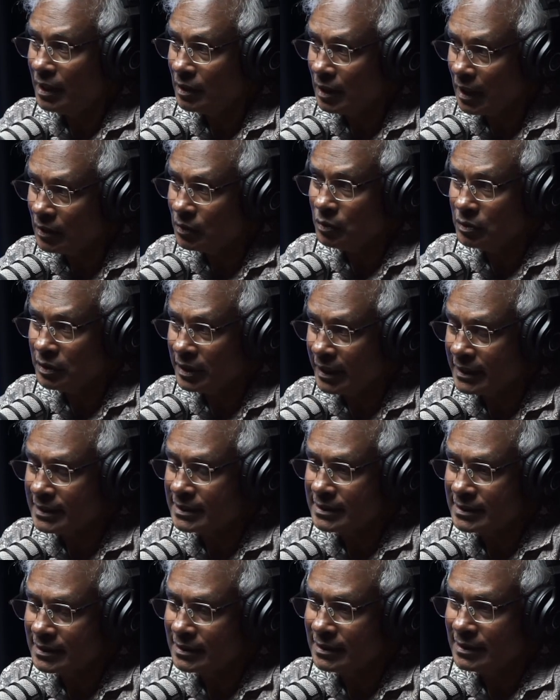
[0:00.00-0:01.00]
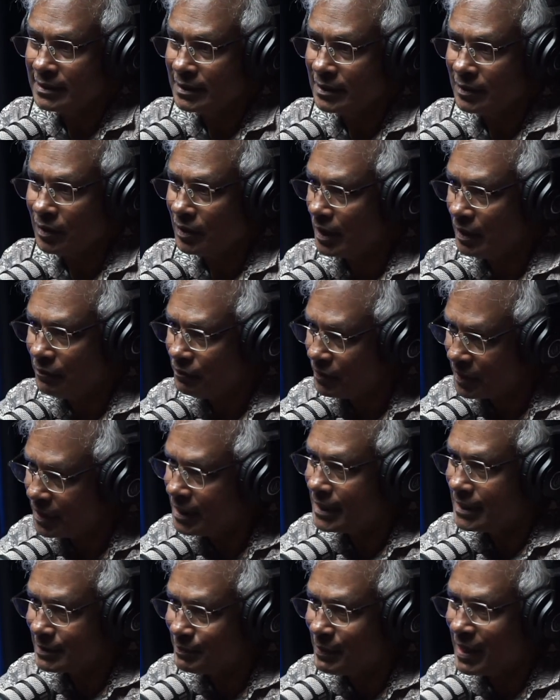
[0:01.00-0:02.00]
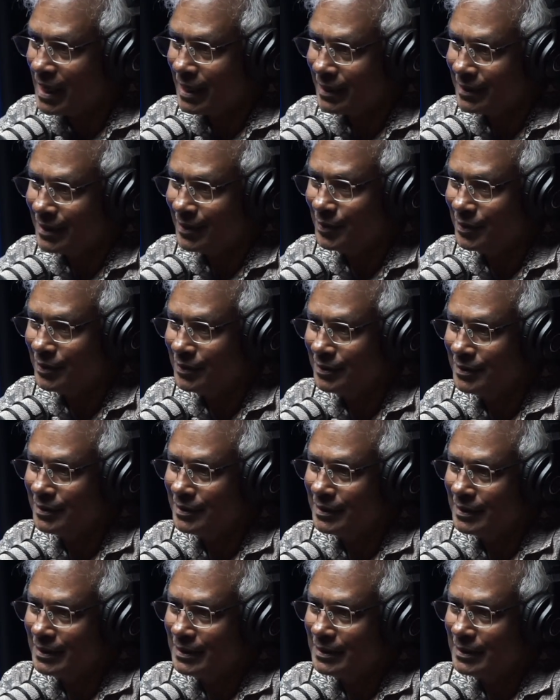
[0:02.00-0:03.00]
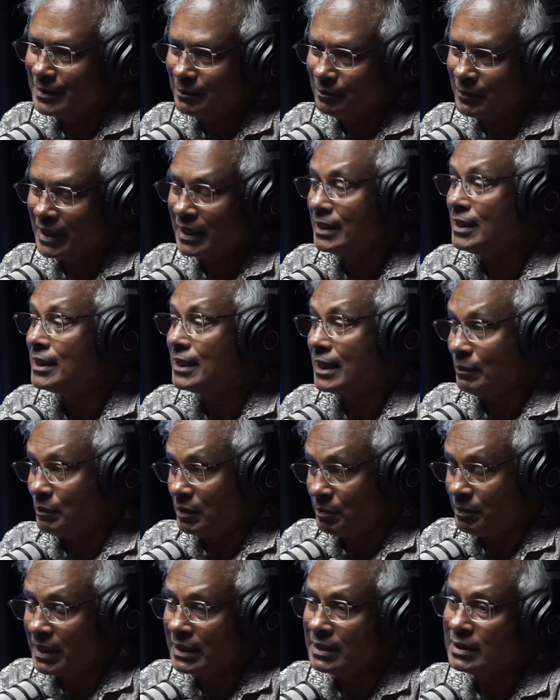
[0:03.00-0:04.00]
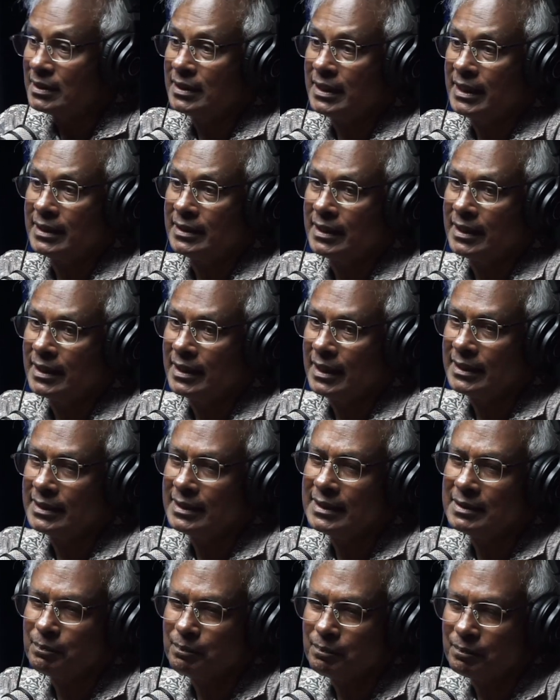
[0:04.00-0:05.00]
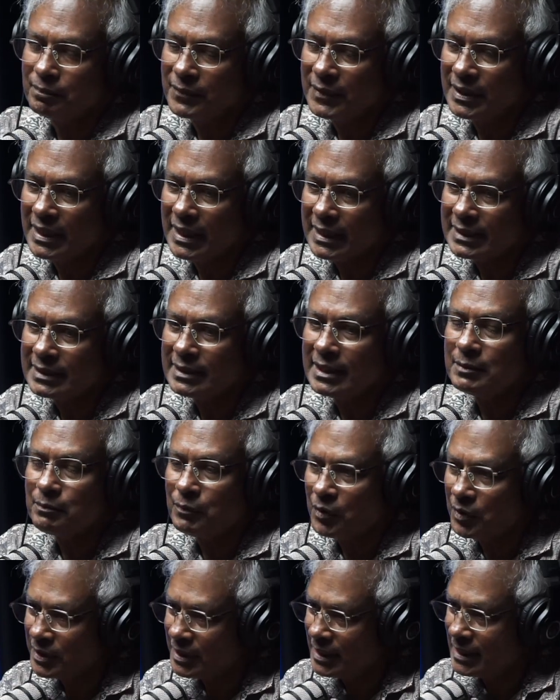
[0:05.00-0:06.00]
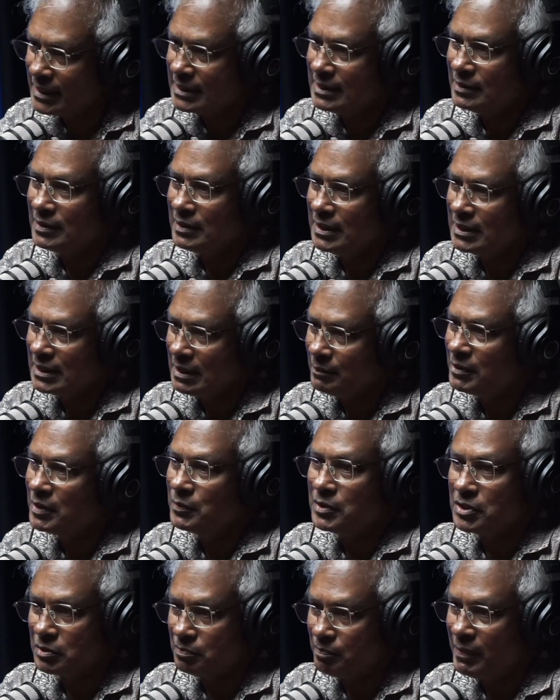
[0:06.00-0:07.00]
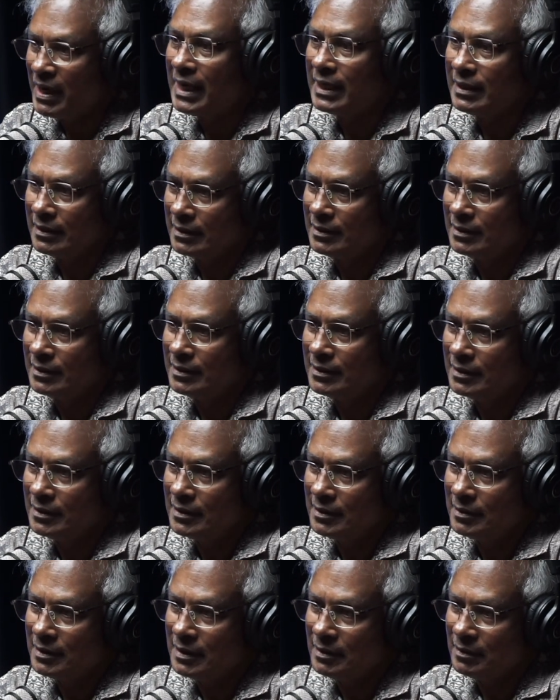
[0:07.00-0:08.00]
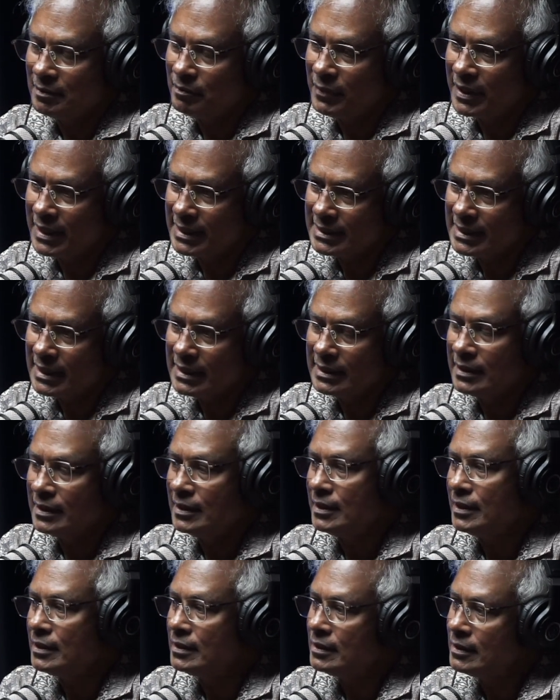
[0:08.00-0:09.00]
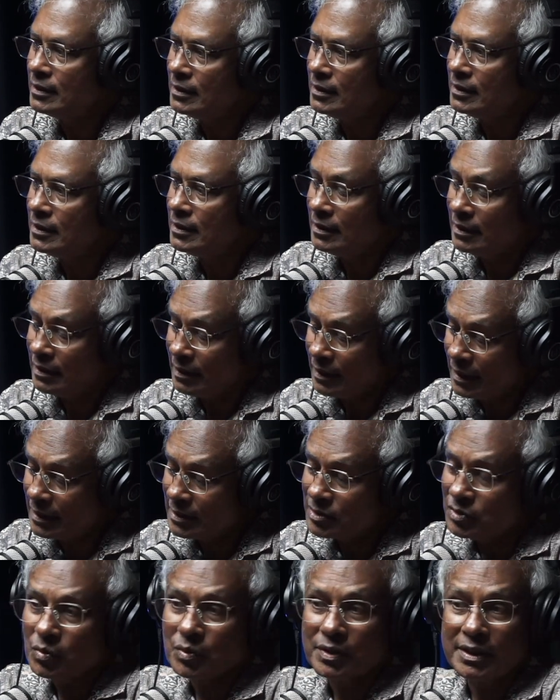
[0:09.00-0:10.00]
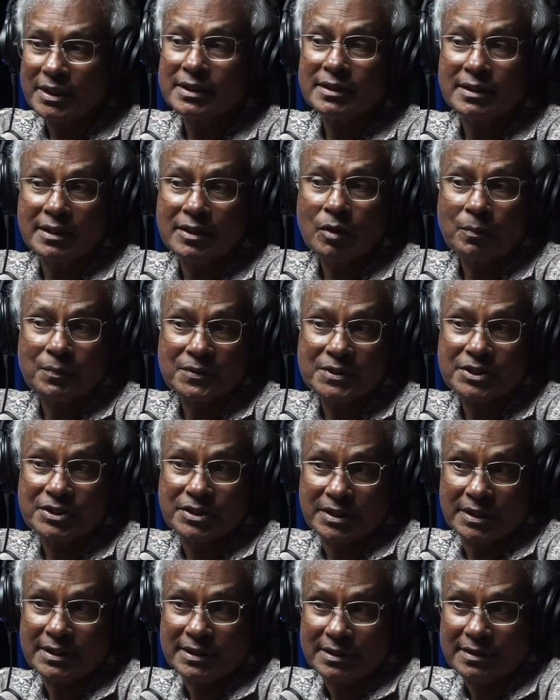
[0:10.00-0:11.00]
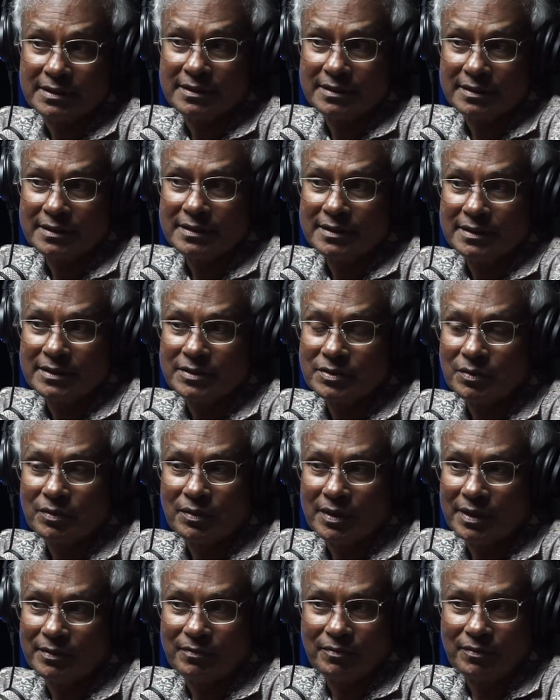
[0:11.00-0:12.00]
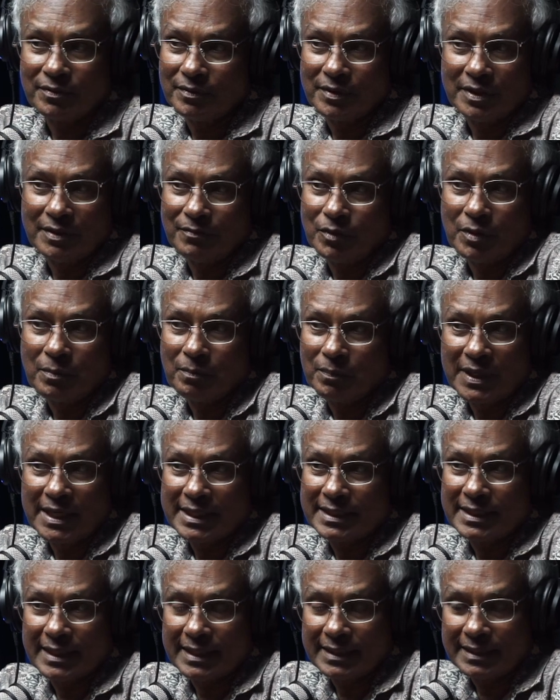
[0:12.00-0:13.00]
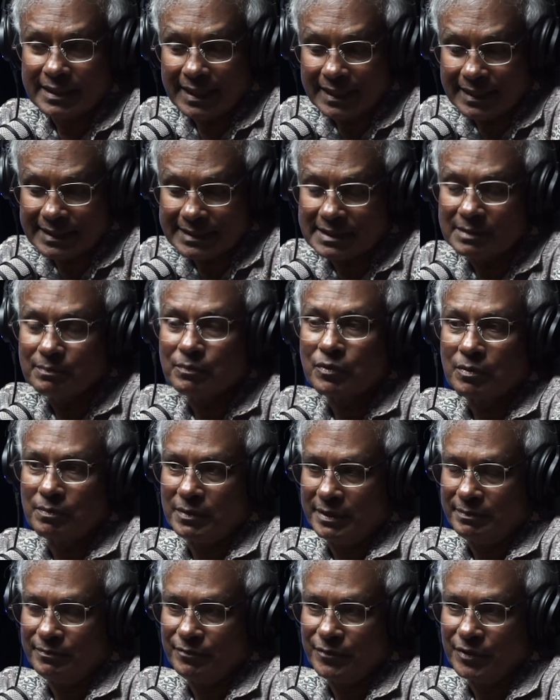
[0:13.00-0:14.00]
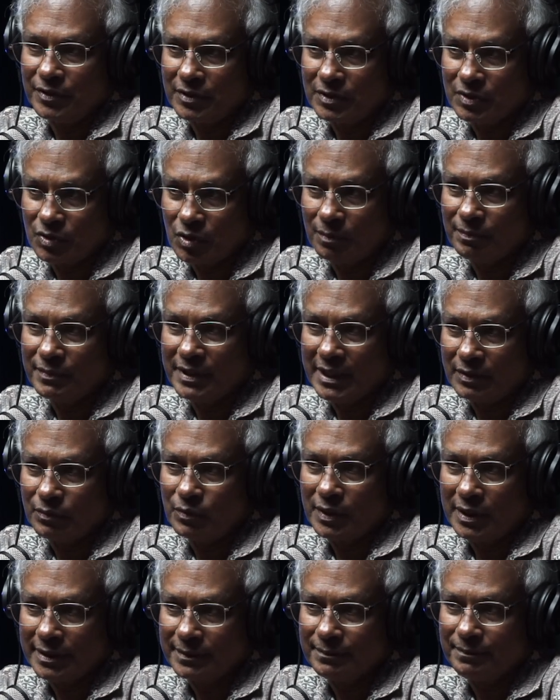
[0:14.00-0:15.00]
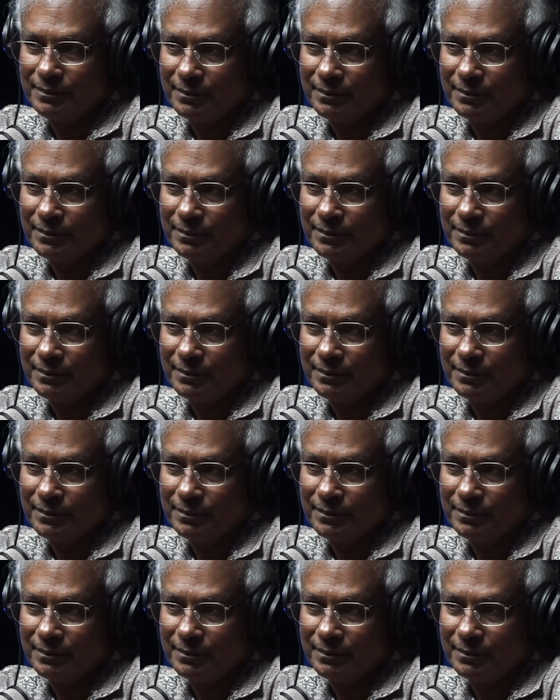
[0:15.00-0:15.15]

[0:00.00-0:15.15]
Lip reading: are good things. Not everything is bad, but I think it can be better. And I think the ethnic politics is something which is bad. Barisan did it, and so did the opposition. So everyone played that, and that is the problem. We got to stop that one.